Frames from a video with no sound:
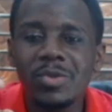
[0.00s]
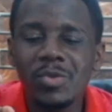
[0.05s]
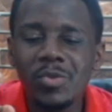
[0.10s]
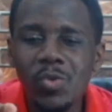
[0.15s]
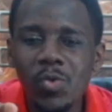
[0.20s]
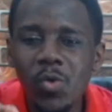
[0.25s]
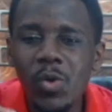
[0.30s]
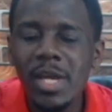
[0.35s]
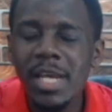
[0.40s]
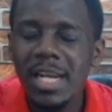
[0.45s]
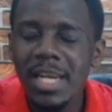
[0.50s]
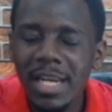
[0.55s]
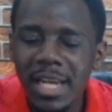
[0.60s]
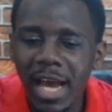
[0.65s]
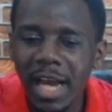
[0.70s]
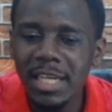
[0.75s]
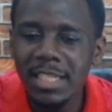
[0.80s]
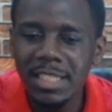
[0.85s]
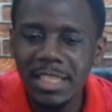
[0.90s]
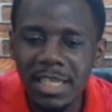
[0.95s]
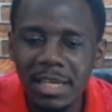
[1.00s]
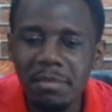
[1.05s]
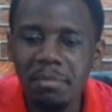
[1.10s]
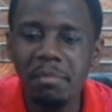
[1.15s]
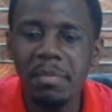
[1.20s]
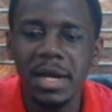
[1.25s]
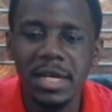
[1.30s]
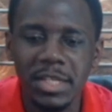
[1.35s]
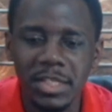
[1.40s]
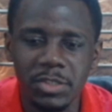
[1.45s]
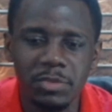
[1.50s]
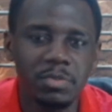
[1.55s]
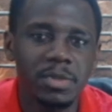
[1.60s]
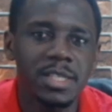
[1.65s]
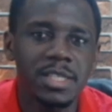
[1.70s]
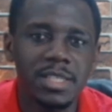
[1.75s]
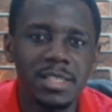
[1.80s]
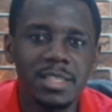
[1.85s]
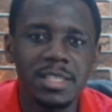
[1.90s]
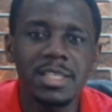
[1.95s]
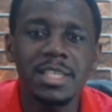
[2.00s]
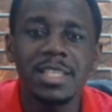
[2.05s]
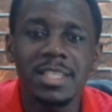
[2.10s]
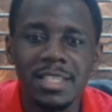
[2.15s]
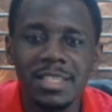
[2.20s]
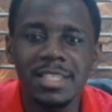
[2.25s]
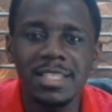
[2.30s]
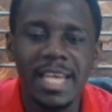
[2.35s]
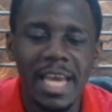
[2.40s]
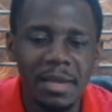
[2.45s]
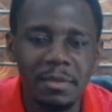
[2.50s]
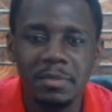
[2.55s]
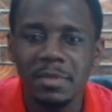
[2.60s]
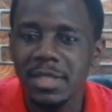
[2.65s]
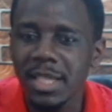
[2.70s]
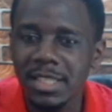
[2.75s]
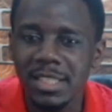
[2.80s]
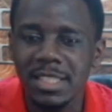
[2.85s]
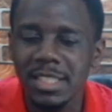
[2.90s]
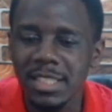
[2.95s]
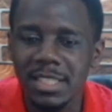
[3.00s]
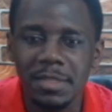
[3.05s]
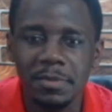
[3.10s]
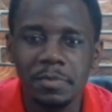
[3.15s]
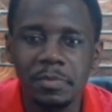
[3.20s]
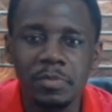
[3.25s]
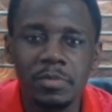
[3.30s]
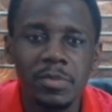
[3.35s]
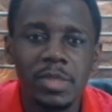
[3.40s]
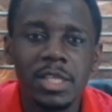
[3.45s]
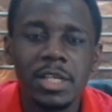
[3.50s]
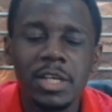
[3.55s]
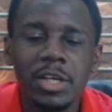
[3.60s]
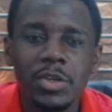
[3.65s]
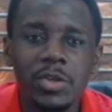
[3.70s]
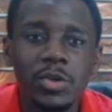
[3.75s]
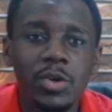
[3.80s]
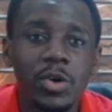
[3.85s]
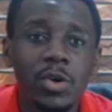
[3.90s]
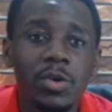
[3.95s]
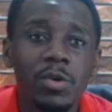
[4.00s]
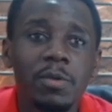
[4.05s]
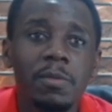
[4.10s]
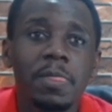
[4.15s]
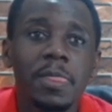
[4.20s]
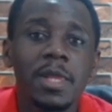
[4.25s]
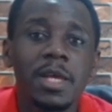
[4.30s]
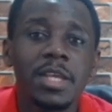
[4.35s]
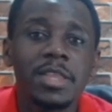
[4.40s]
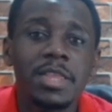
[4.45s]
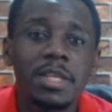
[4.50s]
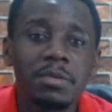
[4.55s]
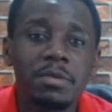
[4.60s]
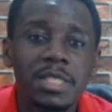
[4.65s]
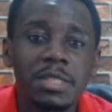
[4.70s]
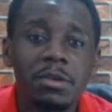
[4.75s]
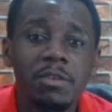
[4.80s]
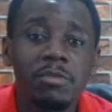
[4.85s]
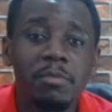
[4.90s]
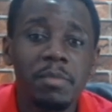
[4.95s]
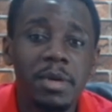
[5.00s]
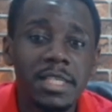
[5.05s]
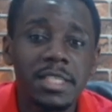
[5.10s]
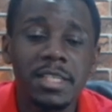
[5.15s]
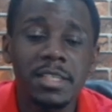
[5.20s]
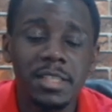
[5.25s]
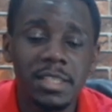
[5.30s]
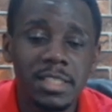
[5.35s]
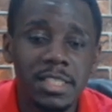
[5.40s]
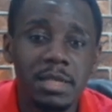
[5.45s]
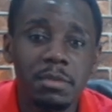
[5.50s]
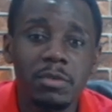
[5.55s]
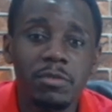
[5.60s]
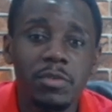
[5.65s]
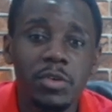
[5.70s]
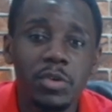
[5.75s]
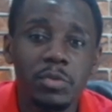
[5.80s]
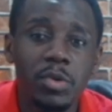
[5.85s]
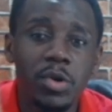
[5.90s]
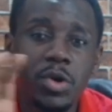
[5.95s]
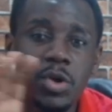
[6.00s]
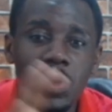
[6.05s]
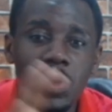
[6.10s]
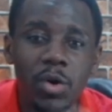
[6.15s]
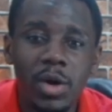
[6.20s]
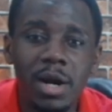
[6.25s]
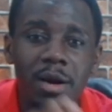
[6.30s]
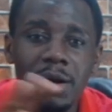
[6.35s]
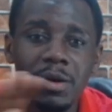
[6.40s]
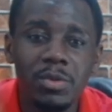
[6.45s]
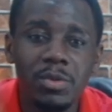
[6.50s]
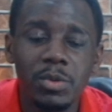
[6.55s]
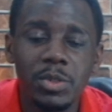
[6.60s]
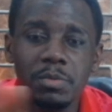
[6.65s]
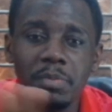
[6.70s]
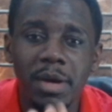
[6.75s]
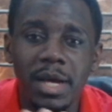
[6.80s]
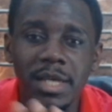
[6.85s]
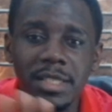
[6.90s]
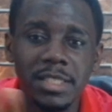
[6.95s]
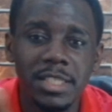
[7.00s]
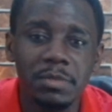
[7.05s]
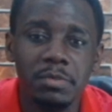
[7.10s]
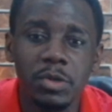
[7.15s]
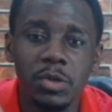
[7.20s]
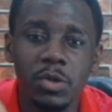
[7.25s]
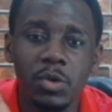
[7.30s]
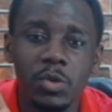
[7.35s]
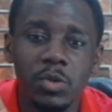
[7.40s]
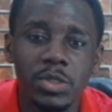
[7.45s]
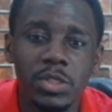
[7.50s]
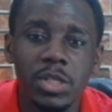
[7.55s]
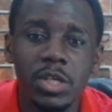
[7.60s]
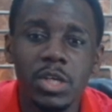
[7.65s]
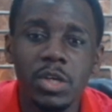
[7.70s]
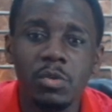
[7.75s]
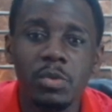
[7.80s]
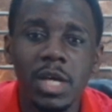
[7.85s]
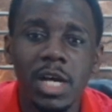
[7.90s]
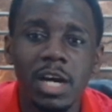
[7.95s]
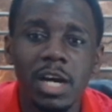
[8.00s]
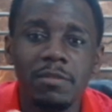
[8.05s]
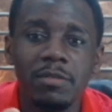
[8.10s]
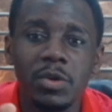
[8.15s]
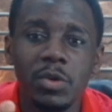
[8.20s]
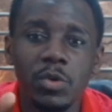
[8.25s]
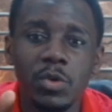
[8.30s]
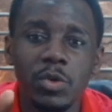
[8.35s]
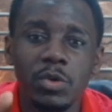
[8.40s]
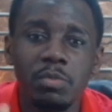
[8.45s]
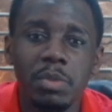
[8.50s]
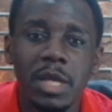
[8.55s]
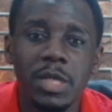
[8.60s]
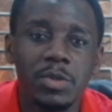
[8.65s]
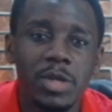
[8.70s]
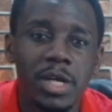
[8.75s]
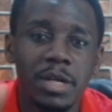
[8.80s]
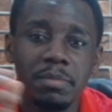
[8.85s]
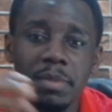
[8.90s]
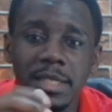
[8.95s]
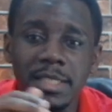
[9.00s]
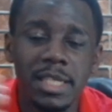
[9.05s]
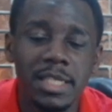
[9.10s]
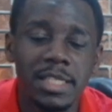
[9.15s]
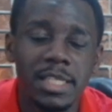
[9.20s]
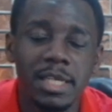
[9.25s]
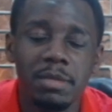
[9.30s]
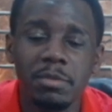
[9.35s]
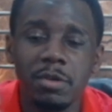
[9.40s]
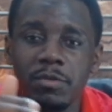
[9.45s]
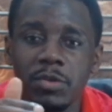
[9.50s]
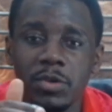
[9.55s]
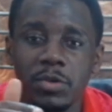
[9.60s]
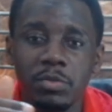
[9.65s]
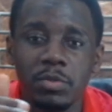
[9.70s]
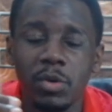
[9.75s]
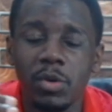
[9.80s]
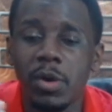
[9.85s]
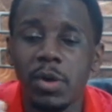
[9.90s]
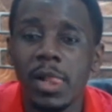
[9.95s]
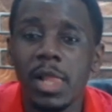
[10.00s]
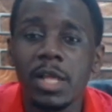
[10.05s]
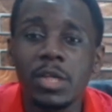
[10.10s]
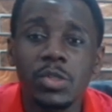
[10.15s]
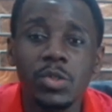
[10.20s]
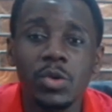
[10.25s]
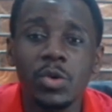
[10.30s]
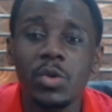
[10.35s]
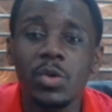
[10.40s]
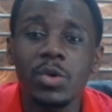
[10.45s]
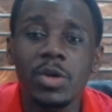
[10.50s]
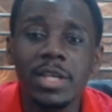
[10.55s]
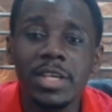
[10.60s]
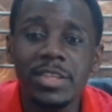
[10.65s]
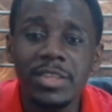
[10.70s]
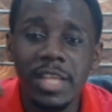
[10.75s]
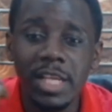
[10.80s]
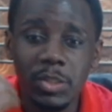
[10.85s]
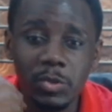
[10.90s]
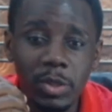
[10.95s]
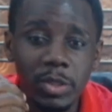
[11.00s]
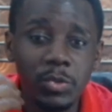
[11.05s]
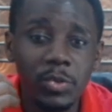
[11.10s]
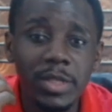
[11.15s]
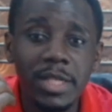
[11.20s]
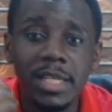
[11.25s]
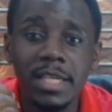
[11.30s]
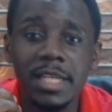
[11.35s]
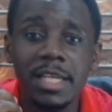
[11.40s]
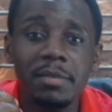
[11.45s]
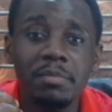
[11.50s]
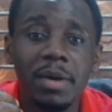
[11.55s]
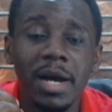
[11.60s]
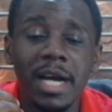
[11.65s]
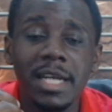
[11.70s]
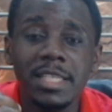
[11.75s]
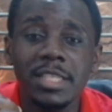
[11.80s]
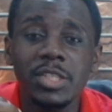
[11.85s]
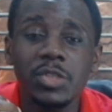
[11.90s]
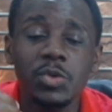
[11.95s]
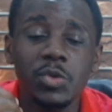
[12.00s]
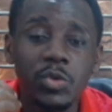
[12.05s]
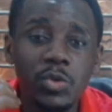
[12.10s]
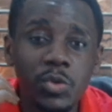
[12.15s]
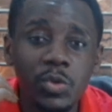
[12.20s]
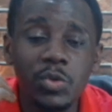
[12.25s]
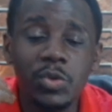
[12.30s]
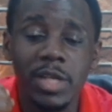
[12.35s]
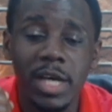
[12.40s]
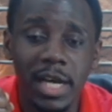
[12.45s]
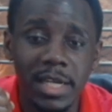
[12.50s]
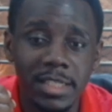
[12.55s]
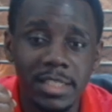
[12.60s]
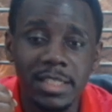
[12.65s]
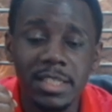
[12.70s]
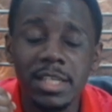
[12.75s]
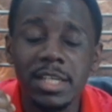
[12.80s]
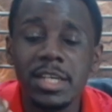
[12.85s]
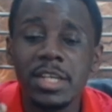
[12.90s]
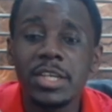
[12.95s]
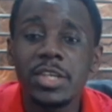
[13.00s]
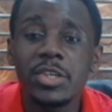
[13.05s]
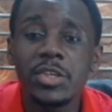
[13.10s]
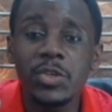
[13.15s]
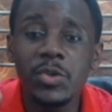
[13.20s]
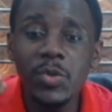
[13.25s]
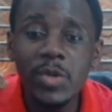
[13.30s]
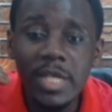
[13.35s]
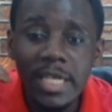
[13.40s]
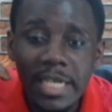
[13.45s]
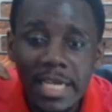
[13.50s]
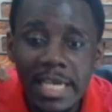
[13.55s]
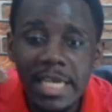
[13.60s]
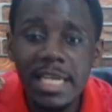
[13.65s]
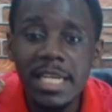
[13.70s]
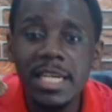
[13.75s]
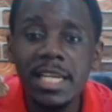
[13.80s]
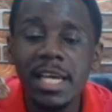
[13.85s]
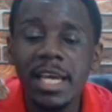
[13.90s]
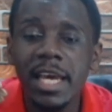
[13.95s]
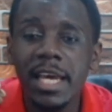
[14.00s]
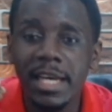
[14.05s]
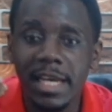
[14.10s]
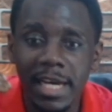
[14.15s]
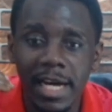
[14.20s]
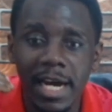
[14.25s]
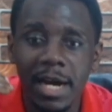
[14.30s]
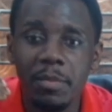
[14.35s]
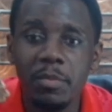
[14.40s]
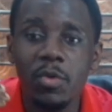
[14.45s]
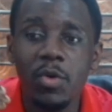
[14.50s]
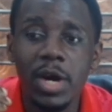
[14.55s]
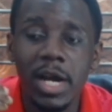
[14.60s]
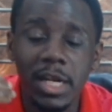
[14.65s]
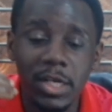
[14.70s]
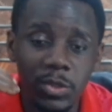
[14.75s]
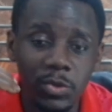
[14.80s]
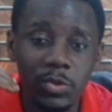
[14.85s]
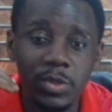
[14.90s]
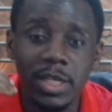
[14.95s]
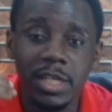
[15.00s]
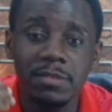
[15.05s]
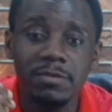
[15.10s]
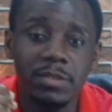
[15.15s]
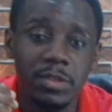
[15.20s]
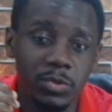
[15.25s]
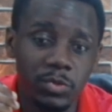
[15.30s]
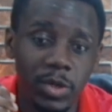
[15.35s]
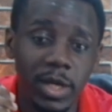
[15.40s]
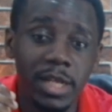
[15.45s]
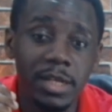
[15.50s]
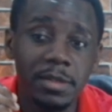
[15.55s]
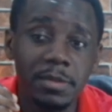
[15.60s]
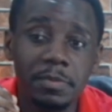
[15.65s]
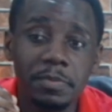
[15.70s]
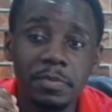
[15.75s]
we lacked game management in this game. That's it. You know, there is a way of managing this game of football. Knock around those passes, because we are having good players who can pass that game of football. So that's what we needed. But to do that, you need a CAM who can do that very well,